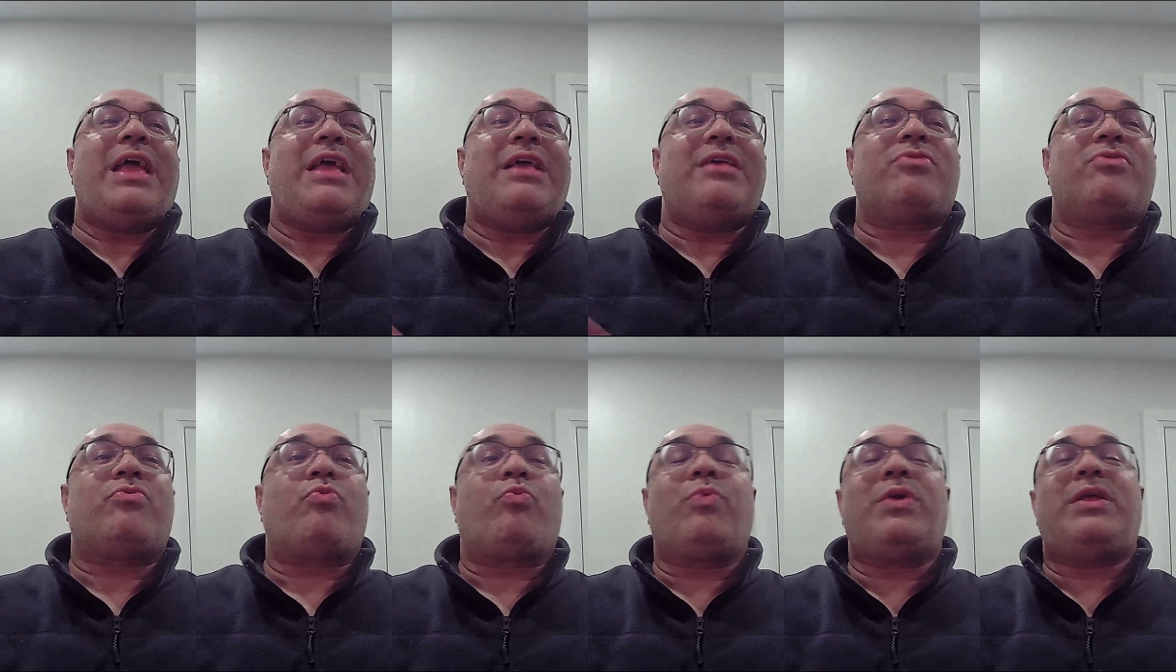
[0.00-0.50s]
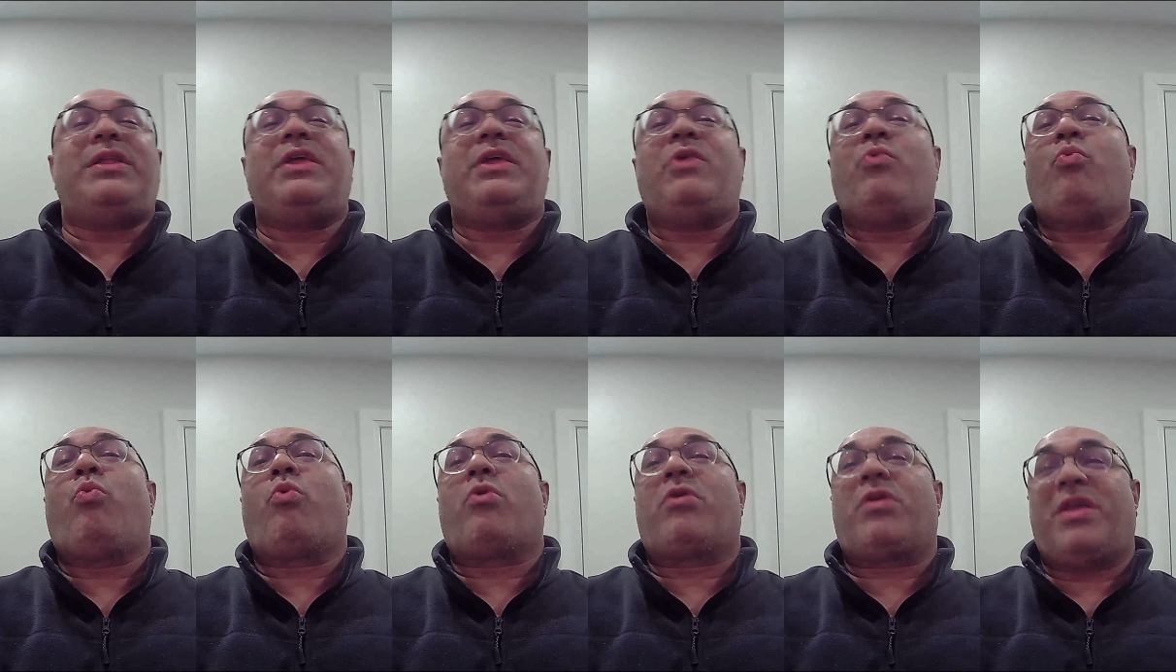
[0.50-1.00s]
is
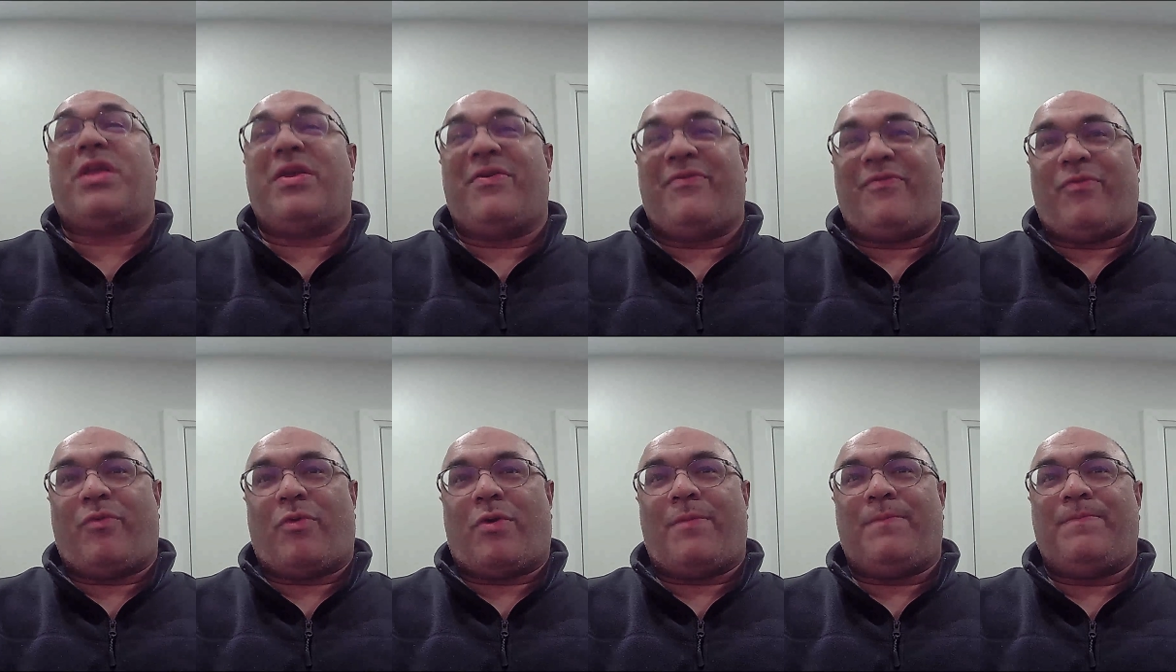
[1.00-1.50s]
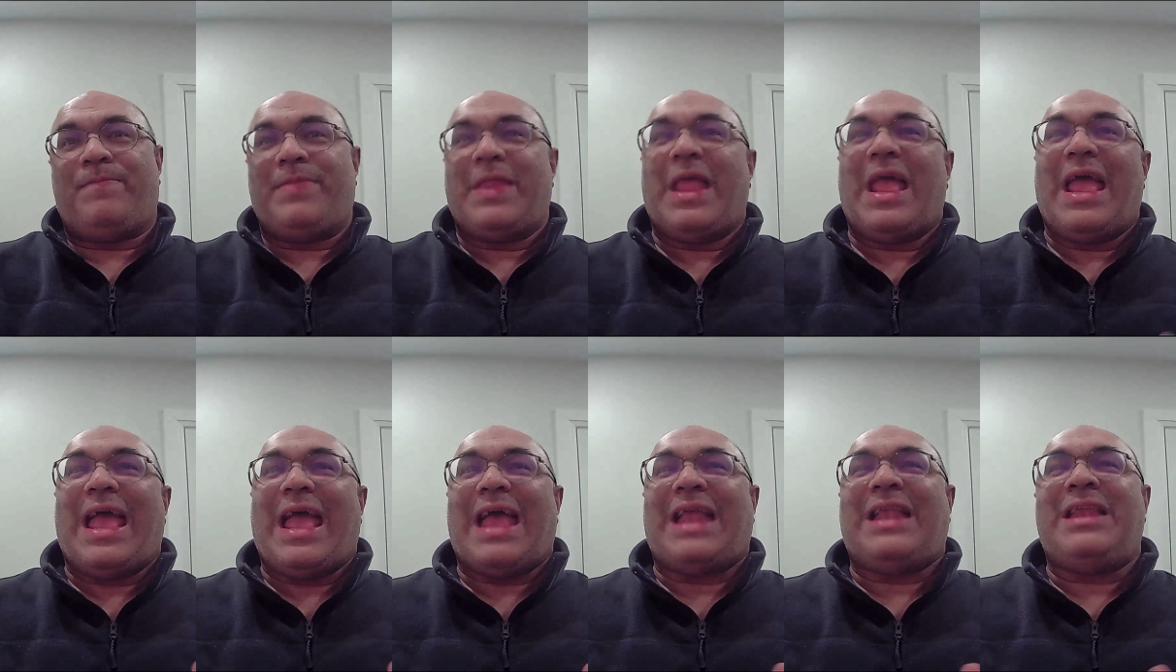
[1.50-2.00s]
really working for.
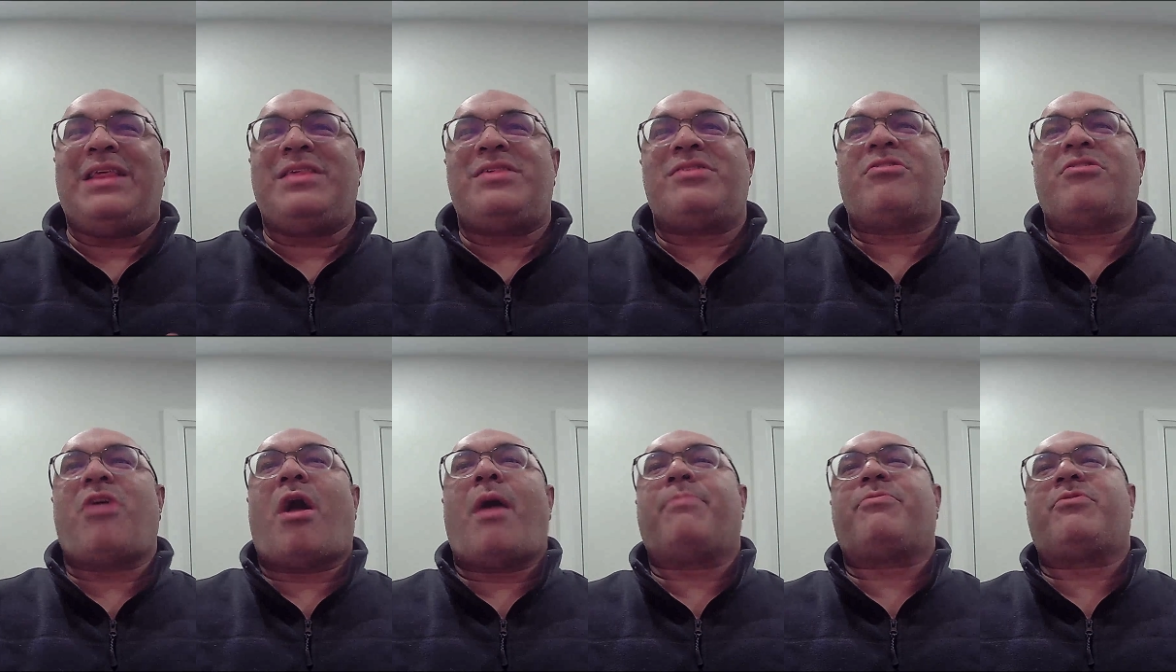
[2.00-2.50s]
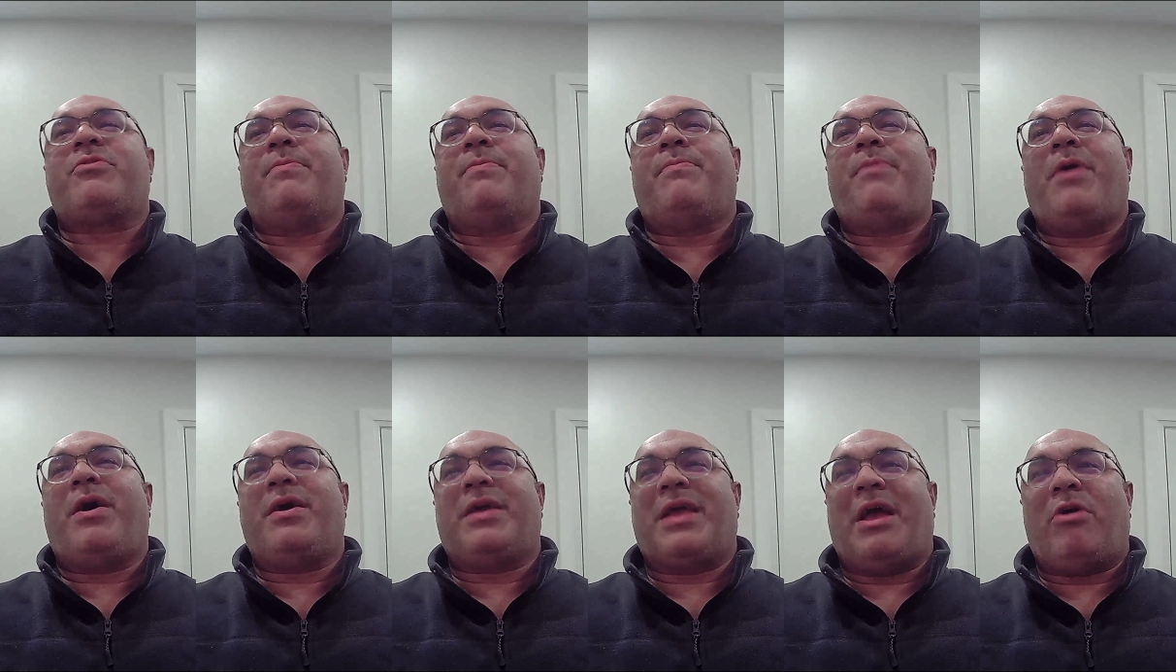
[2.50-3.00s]
And he stomps the
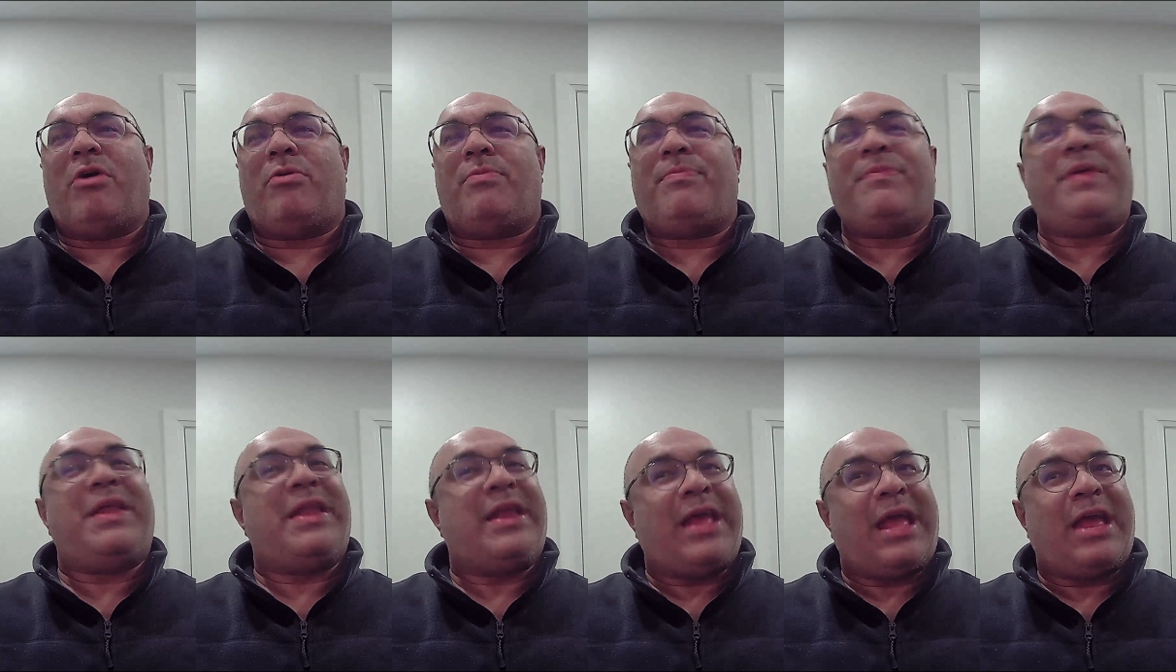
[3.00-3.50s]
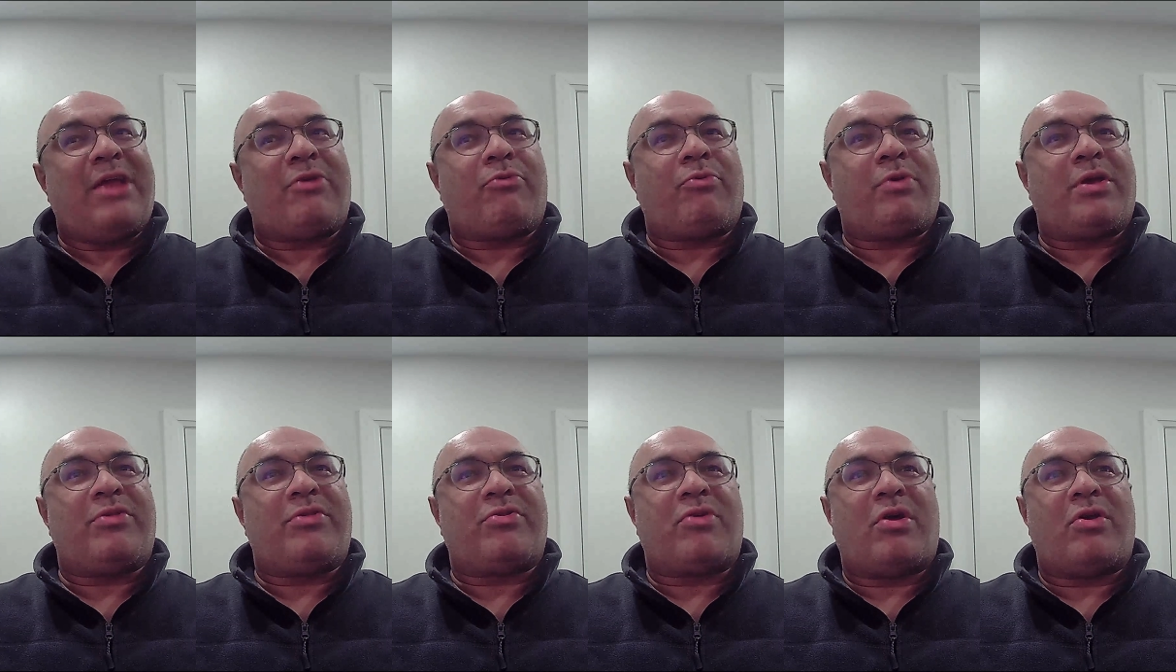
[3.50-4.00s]
bug out, meaning
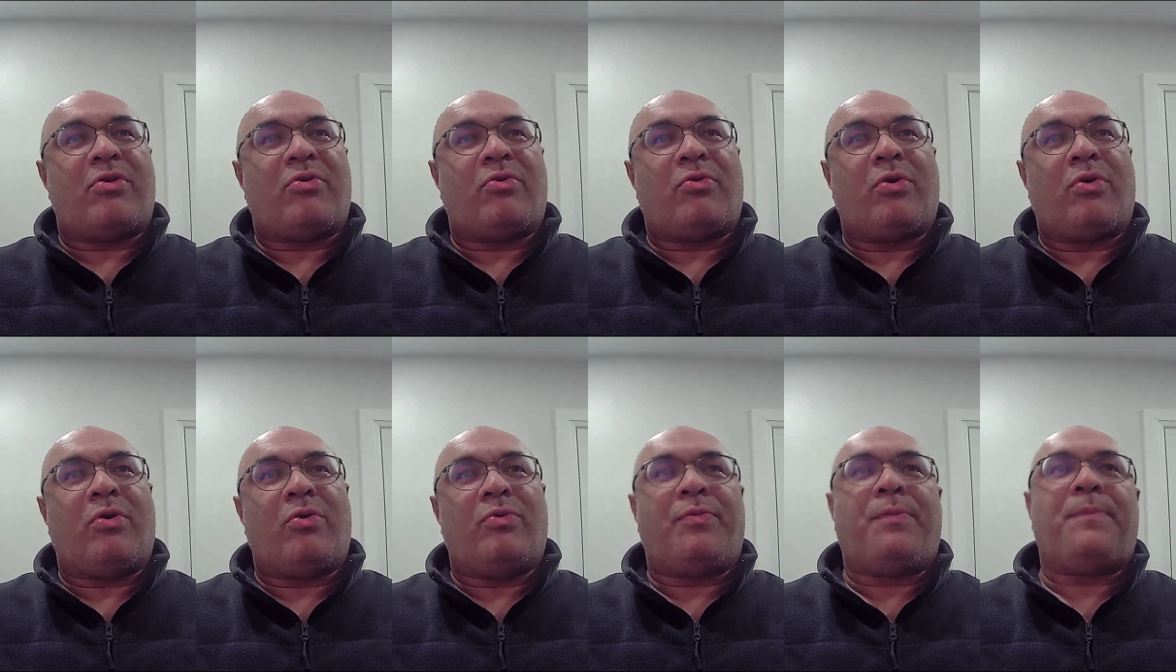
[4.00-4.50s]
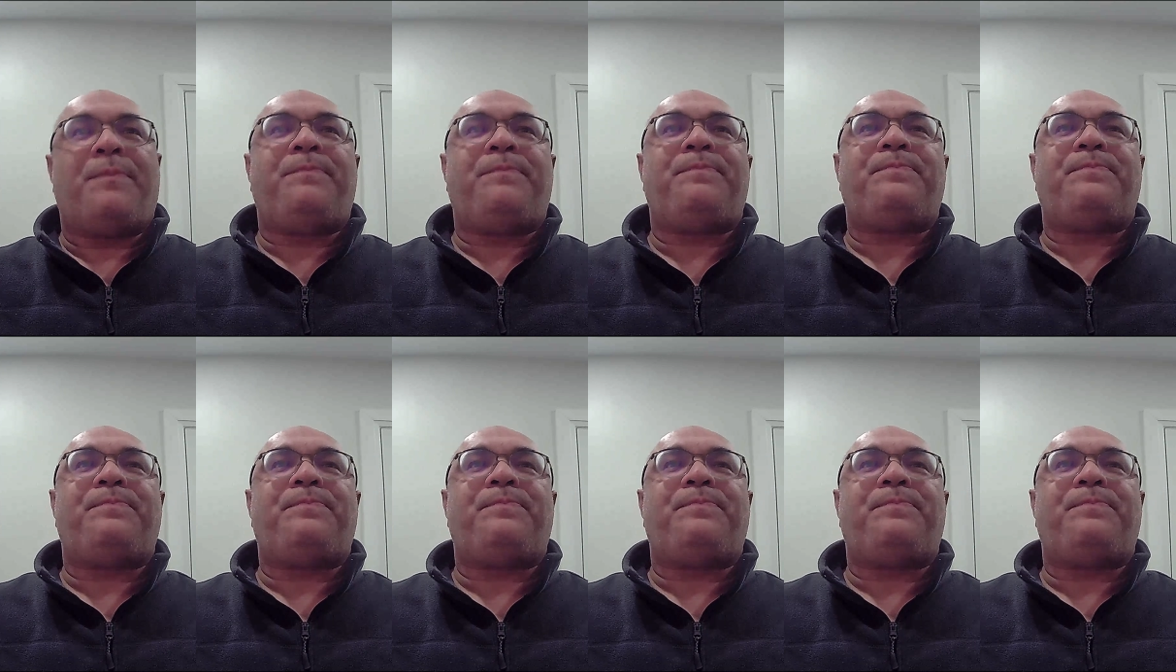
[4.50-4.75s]
Andrea's on her own.